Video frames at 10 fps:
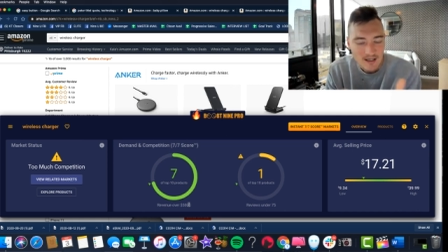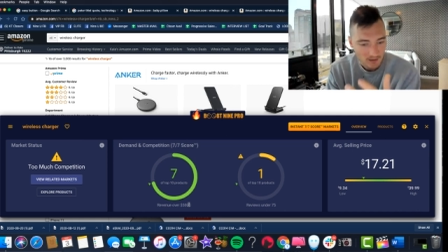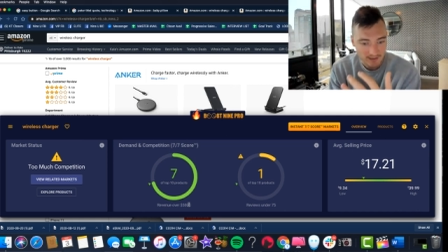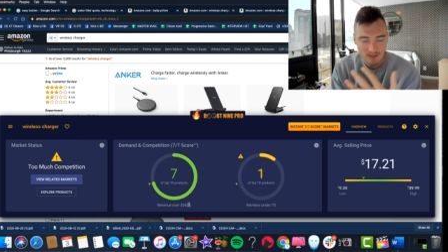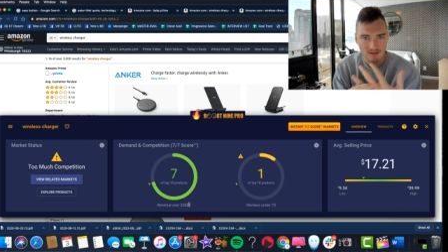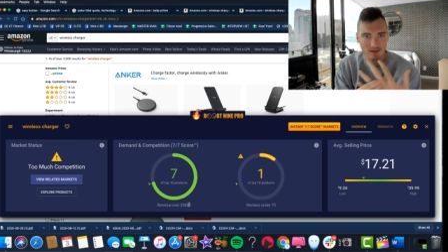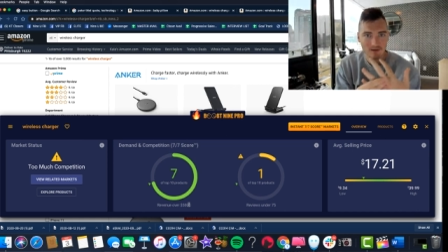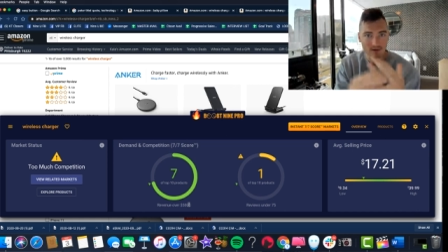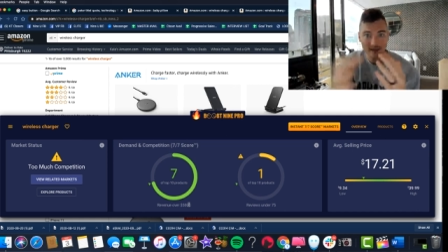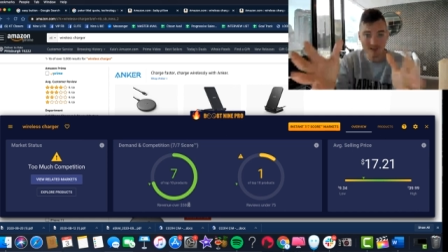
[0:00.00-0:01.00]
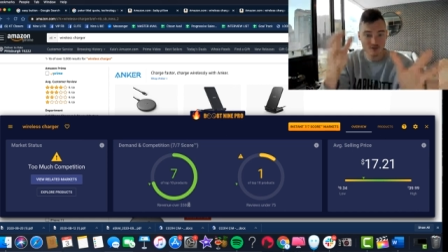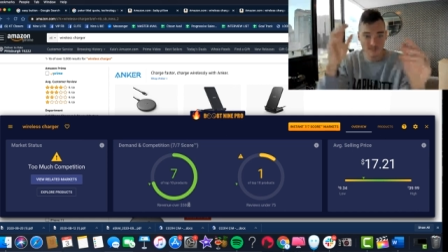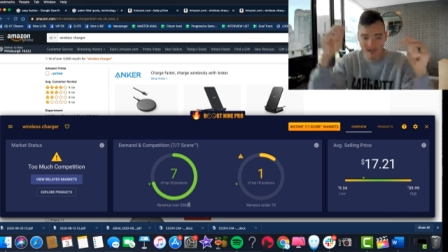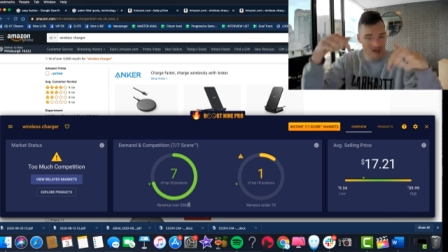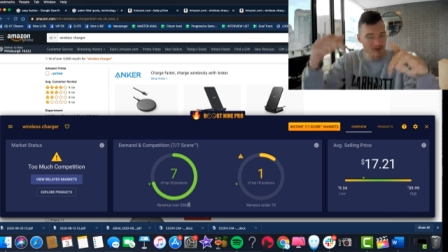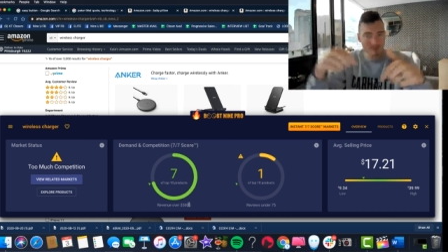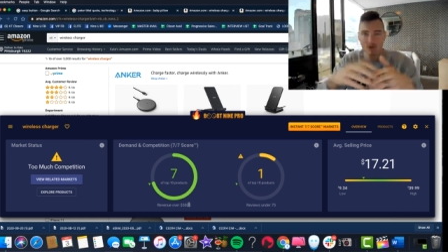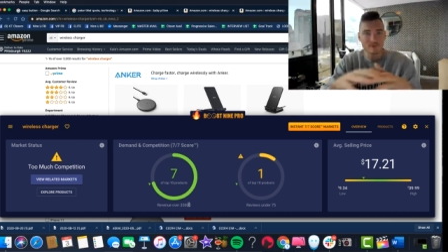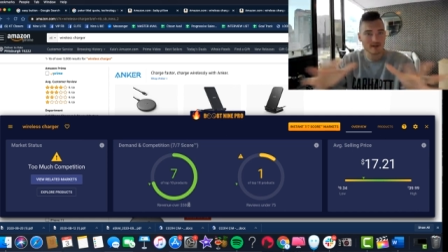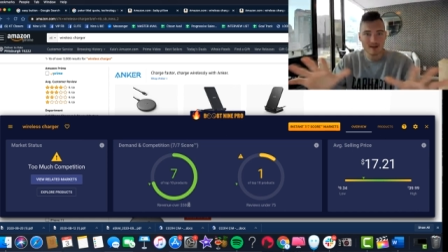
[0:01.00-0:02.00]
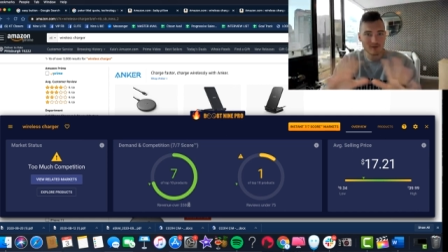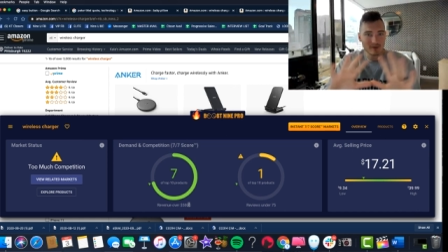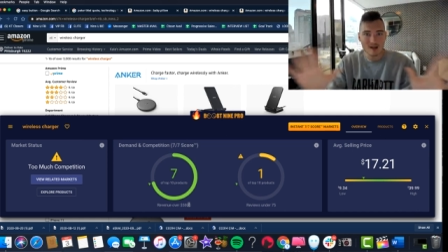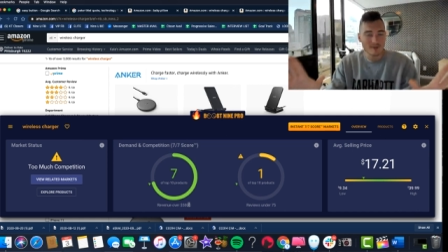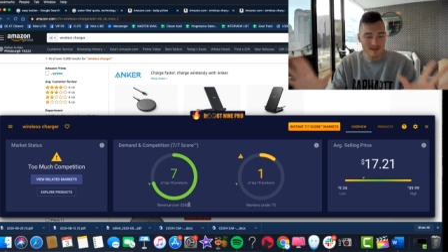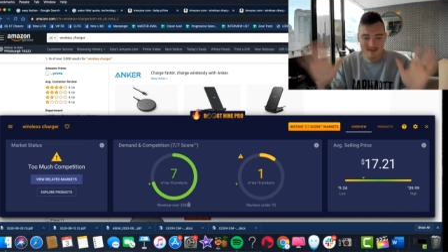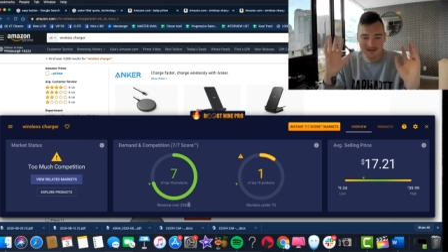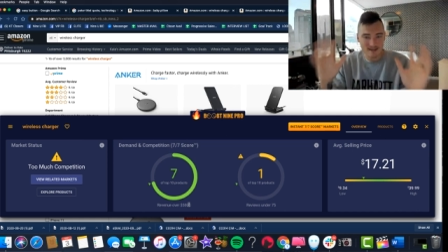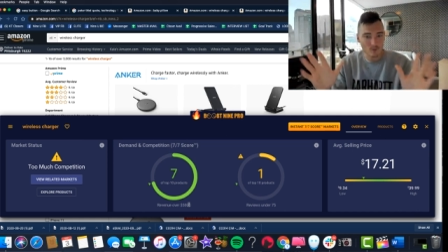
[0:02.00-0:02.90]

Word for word: Like, like seriously, comment below if, it, if I'm not making sense.